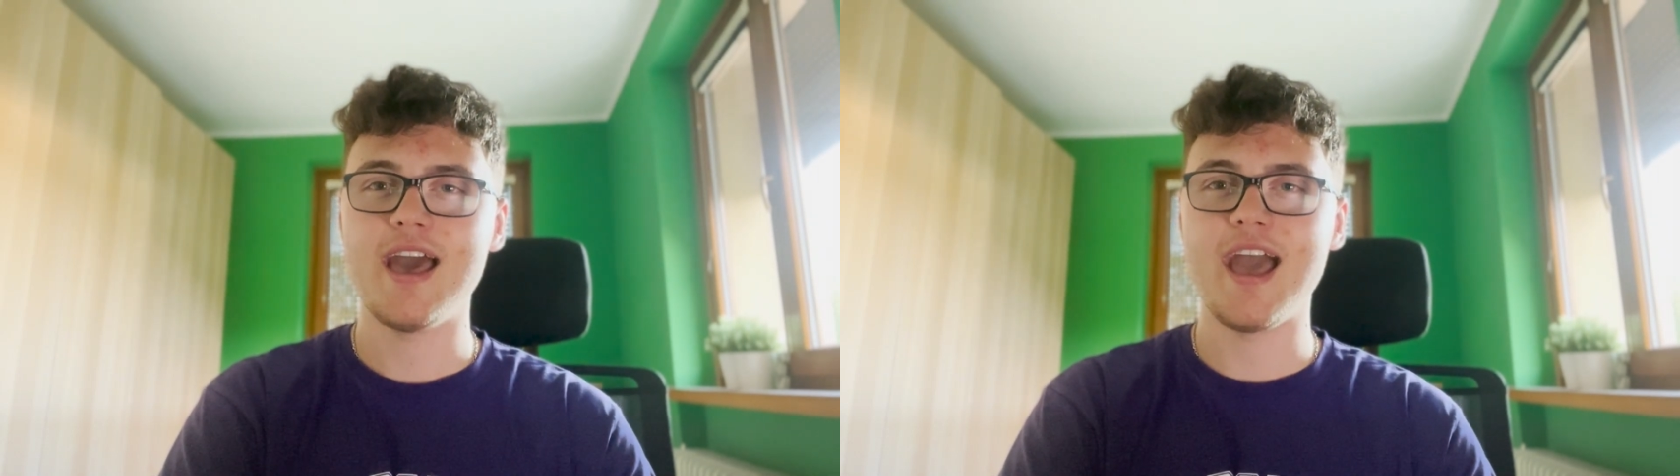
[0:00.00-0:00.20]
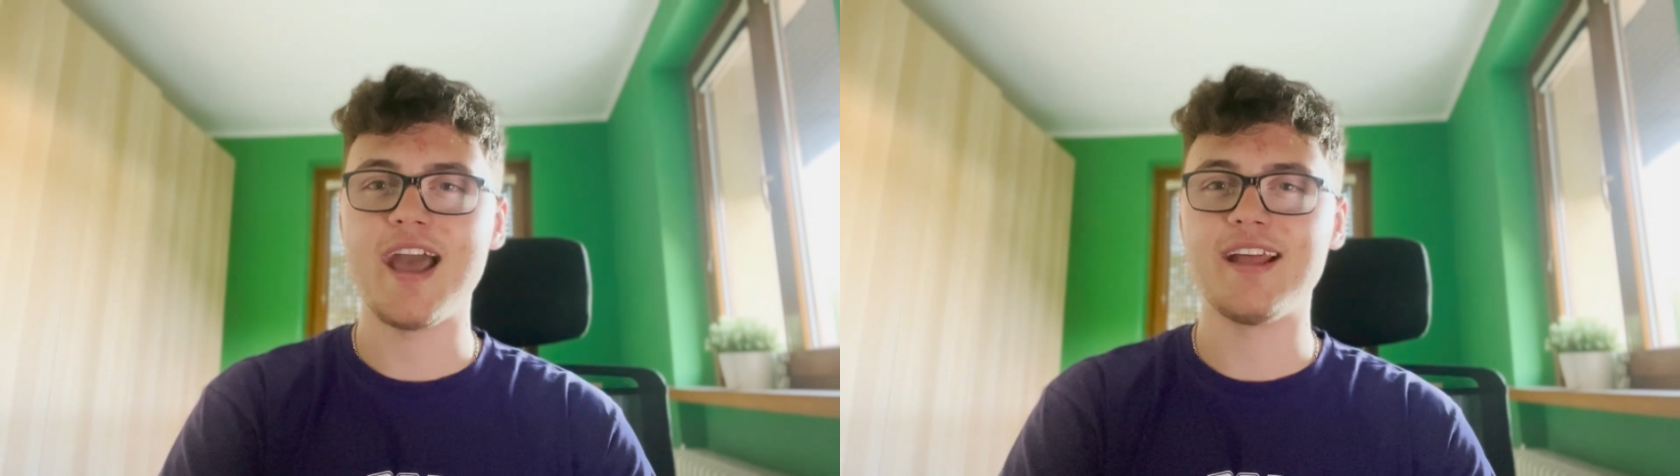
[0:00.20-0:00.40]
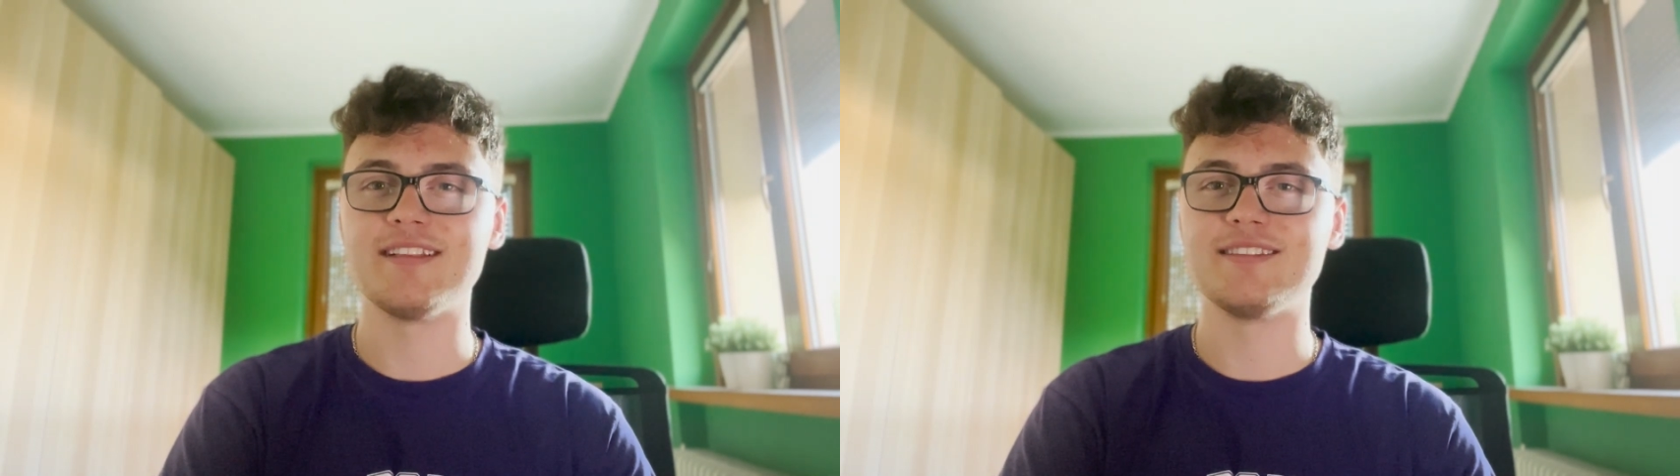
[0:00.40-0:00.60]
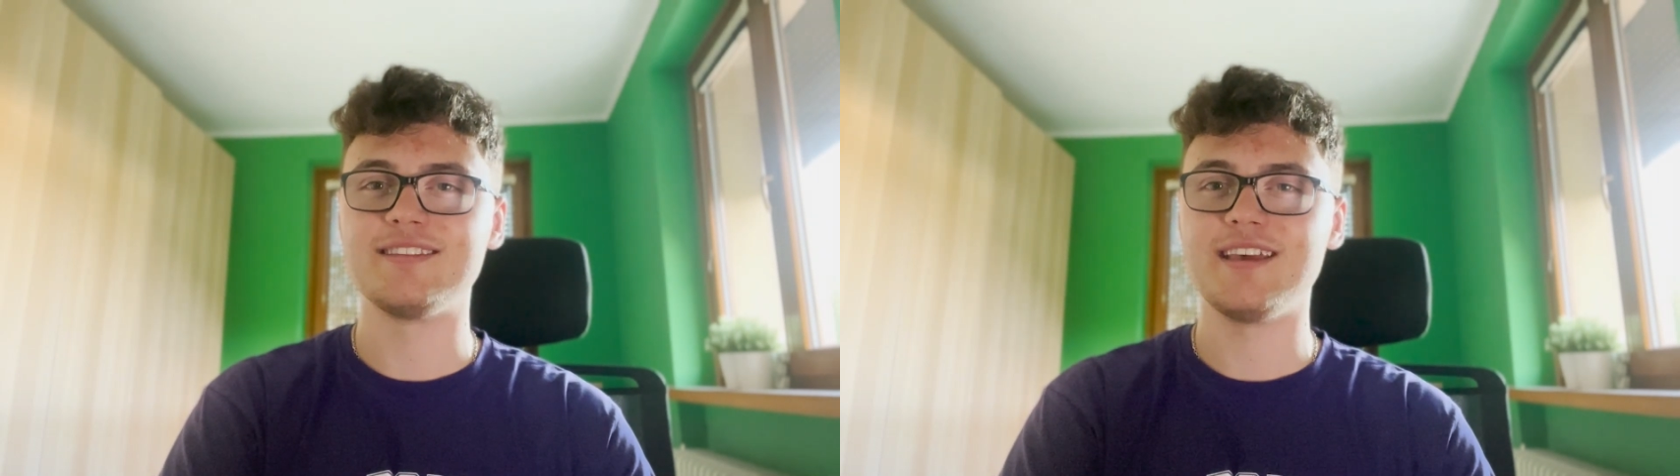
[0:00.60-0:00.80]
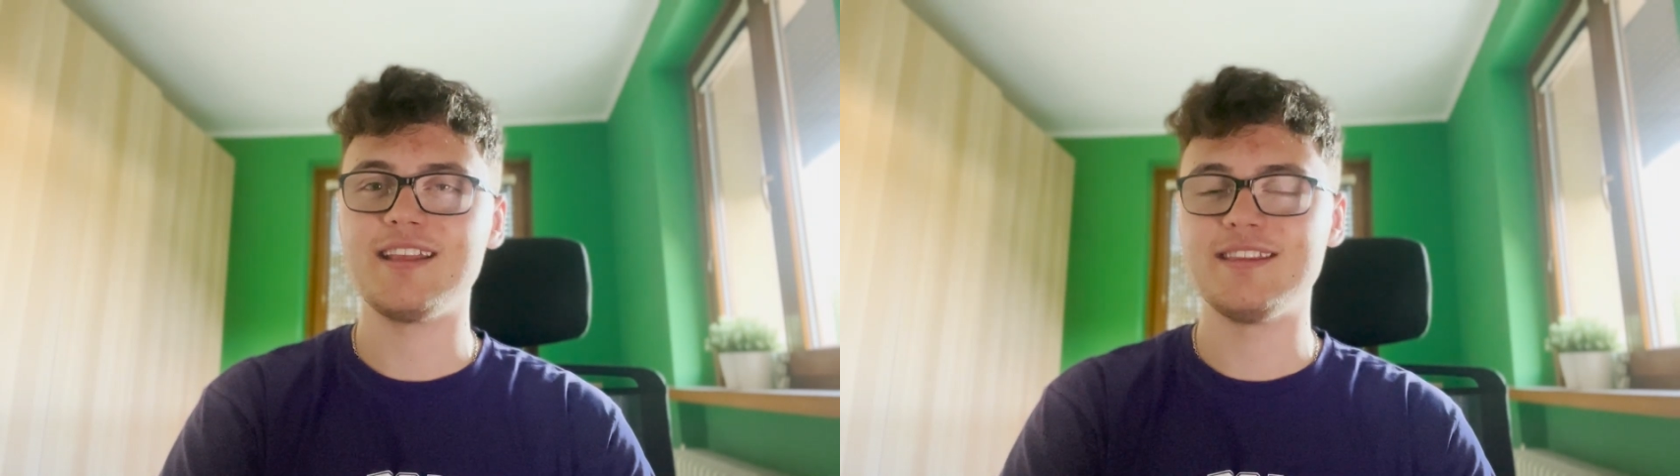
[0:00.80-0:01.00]
and
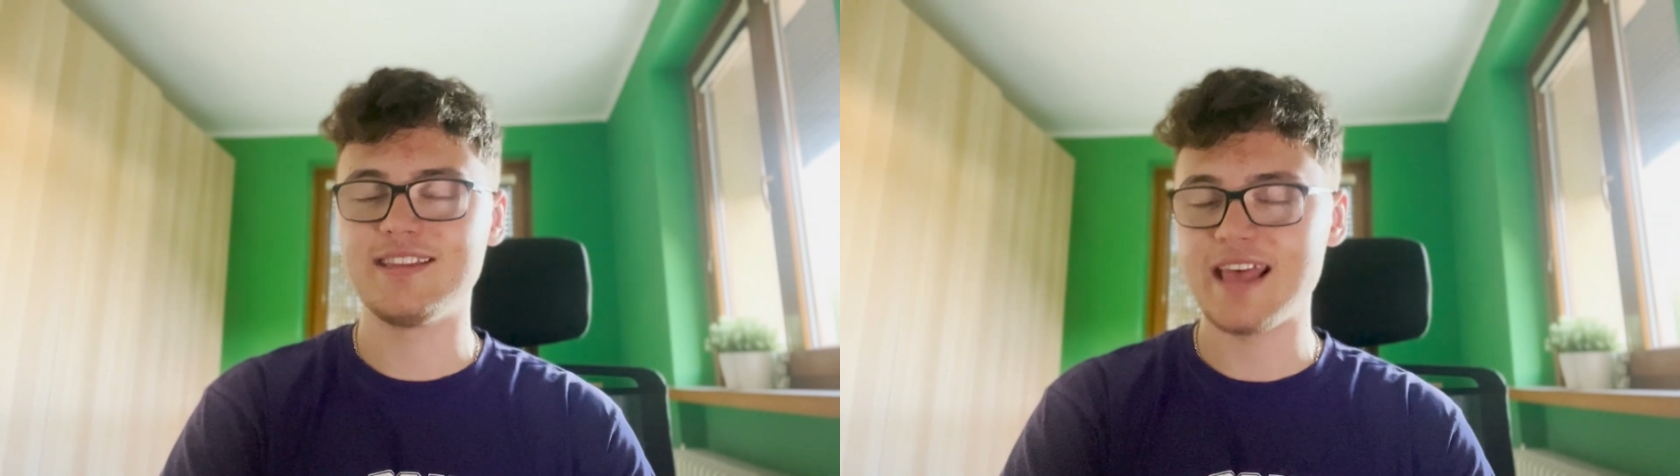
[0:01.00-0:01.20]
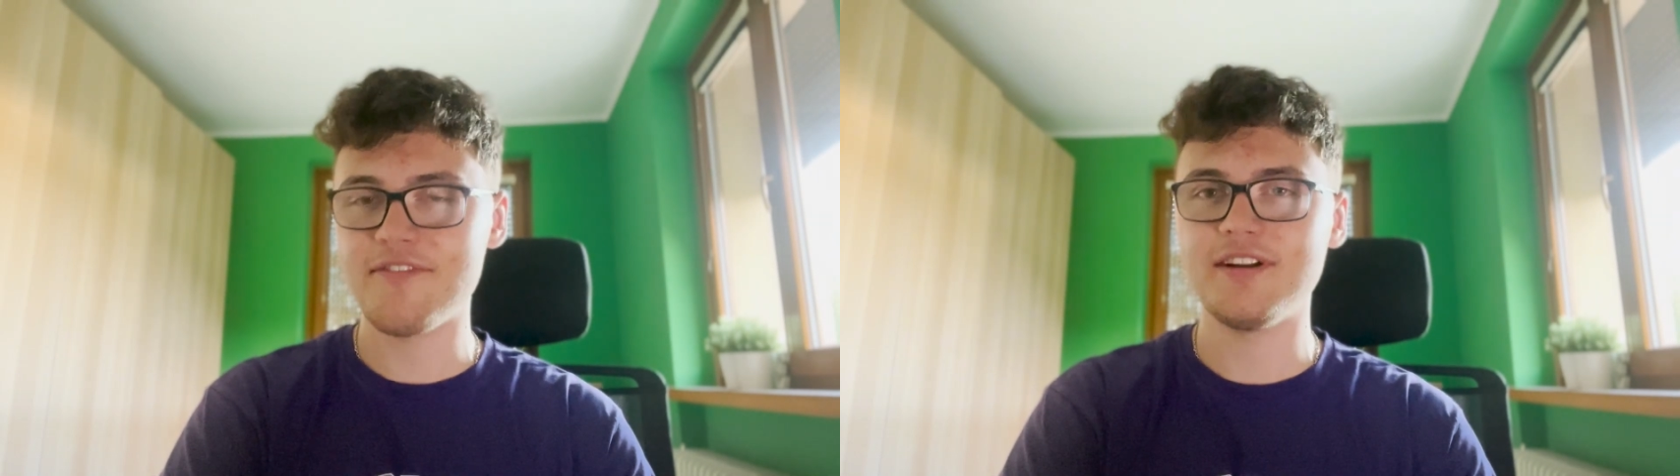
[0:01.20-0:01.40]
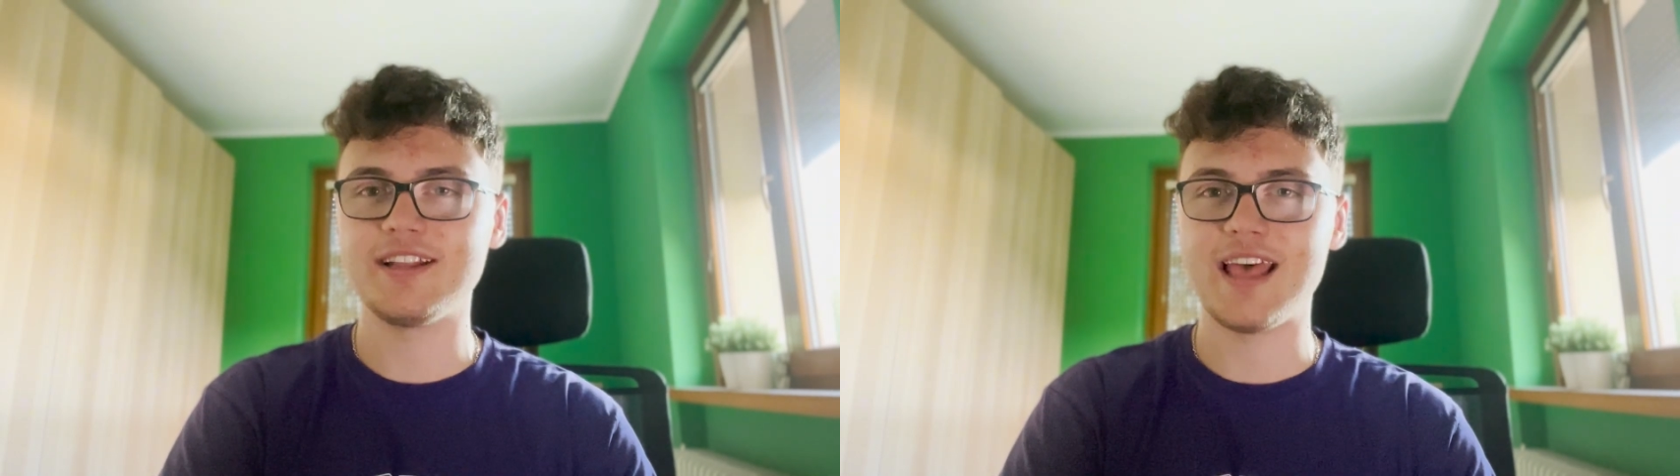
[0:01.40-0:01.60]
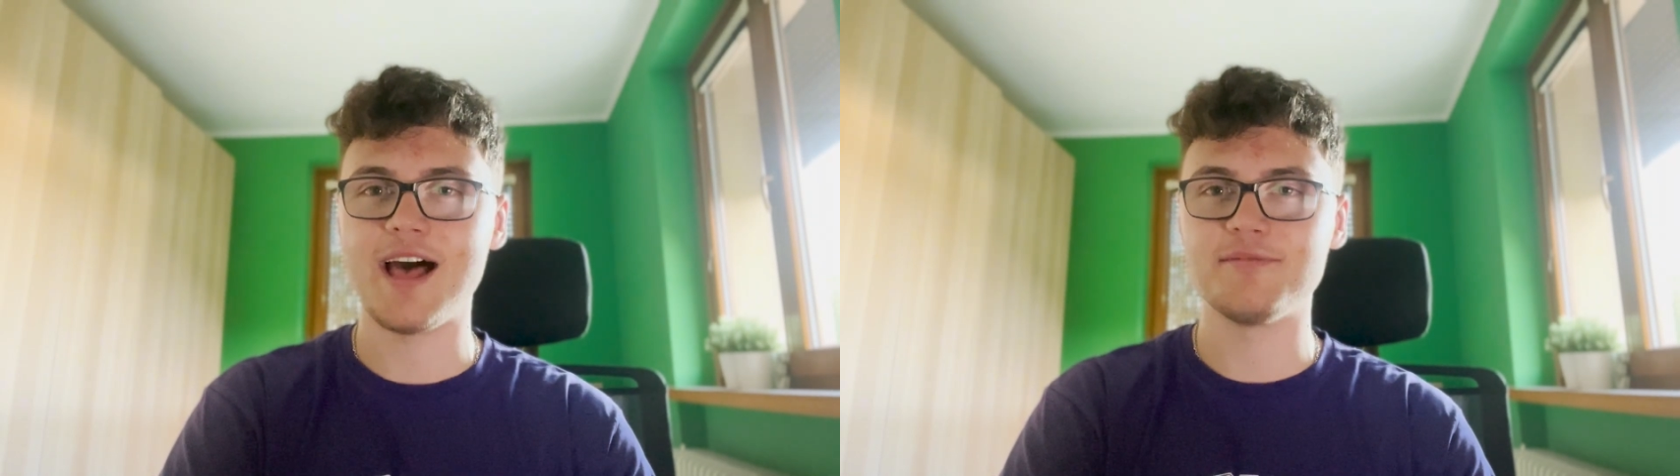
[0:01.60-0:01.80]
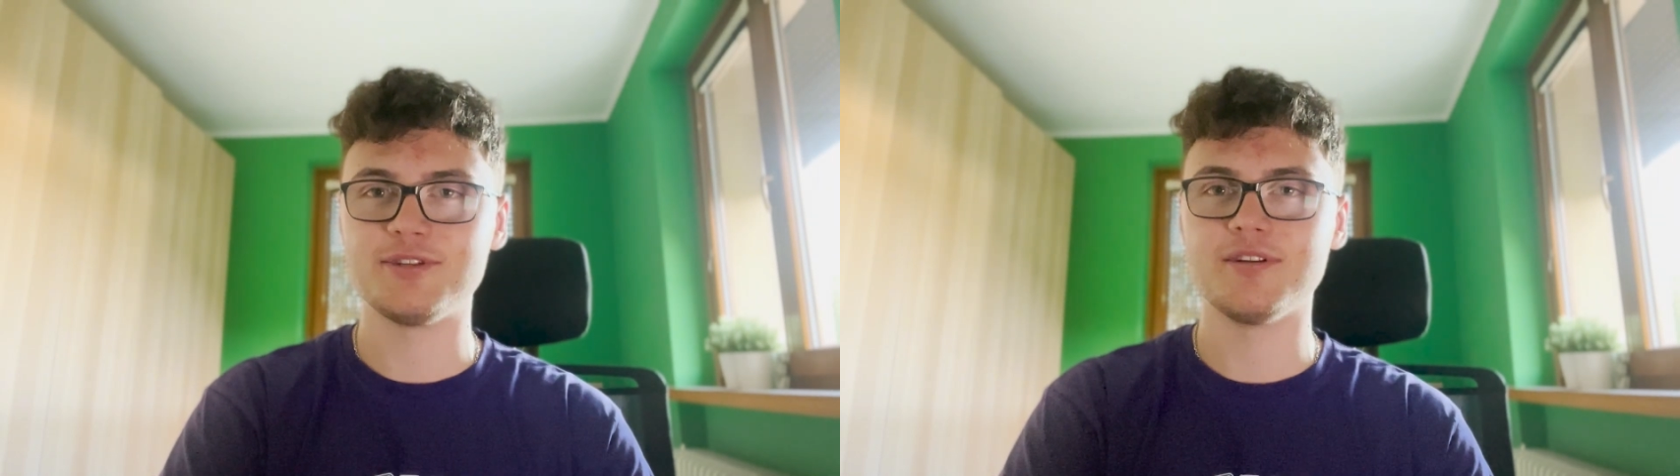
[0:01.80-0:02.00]
it definitely
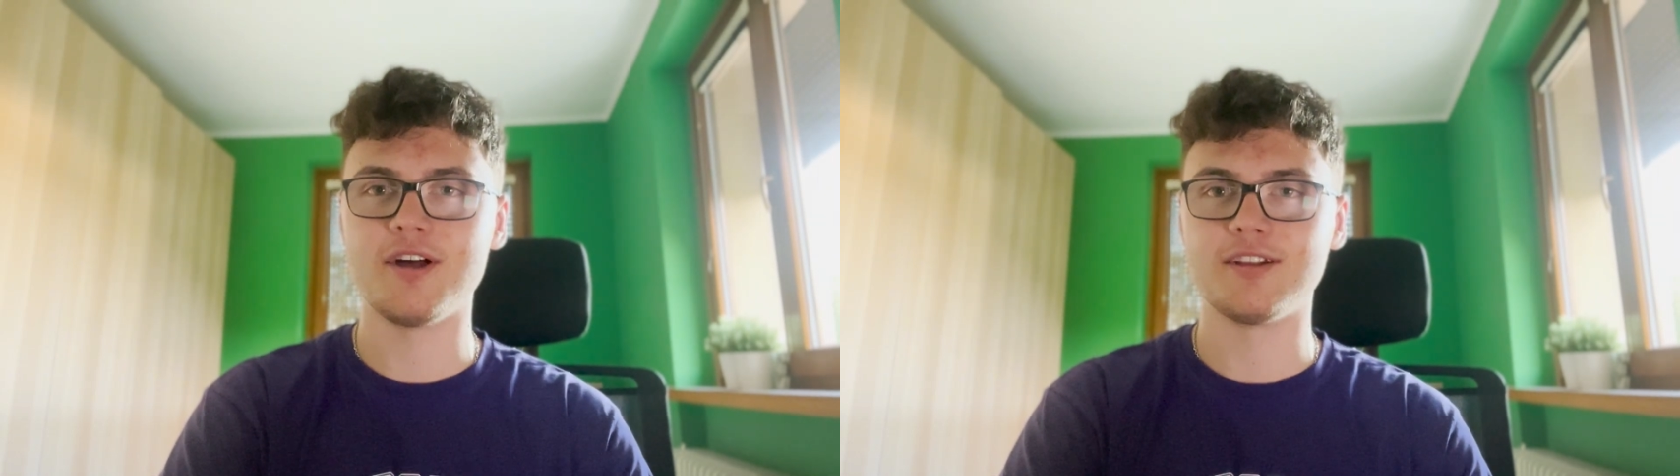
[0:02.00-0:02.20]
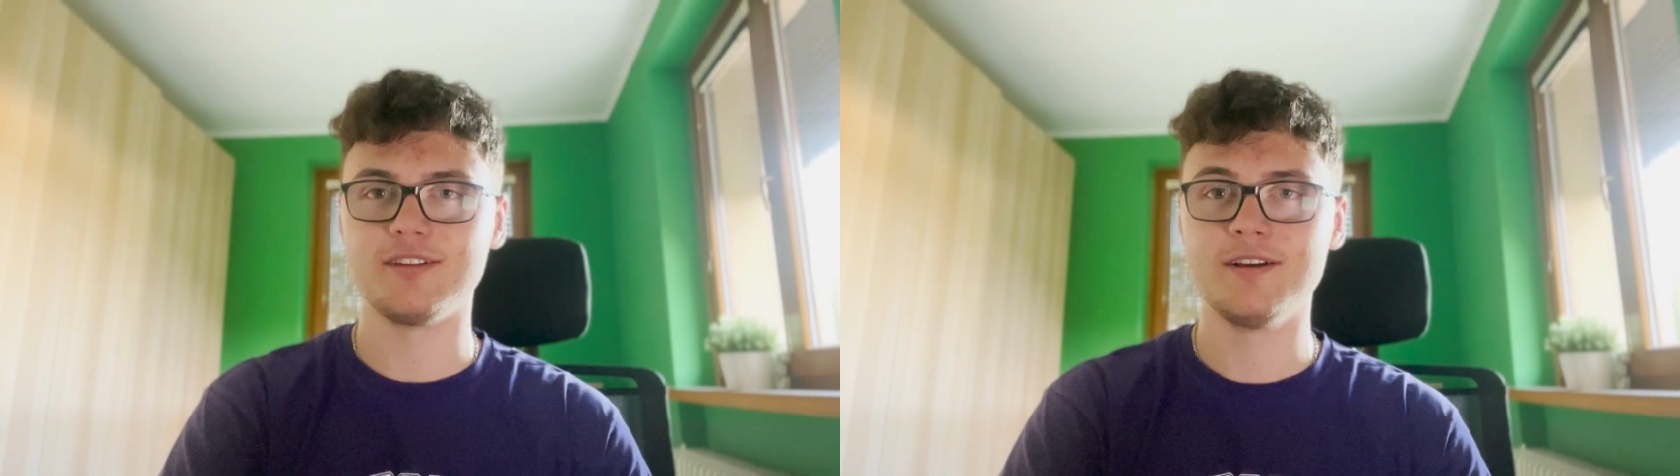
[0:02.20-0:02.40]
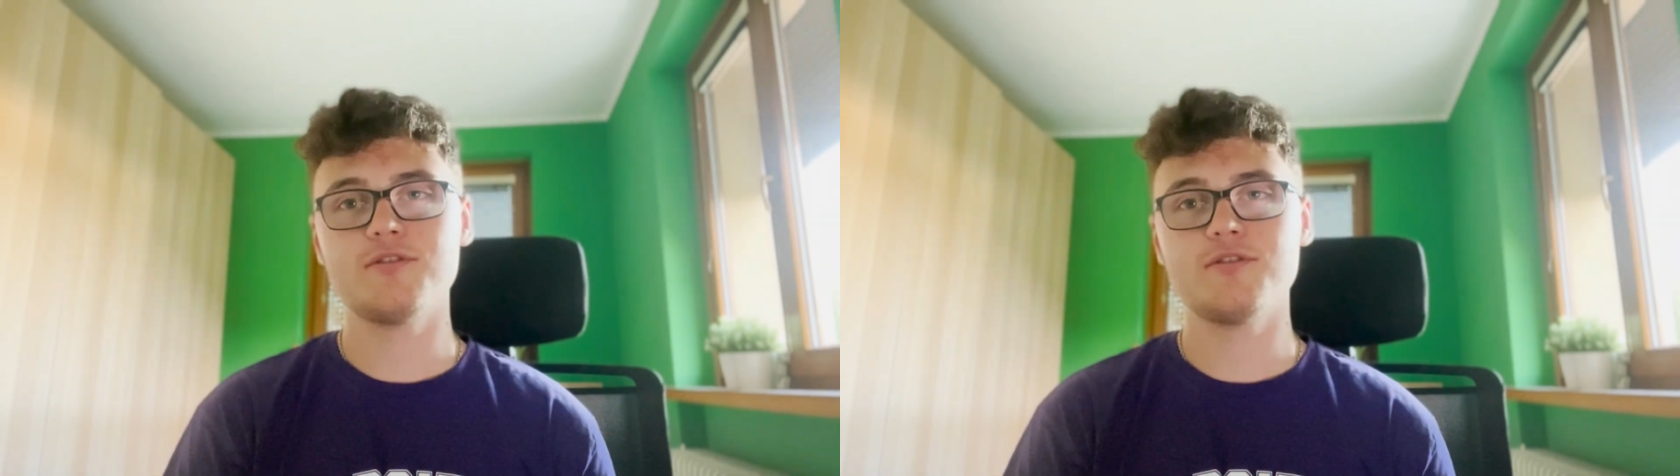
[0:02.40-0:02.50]
helps you a lot.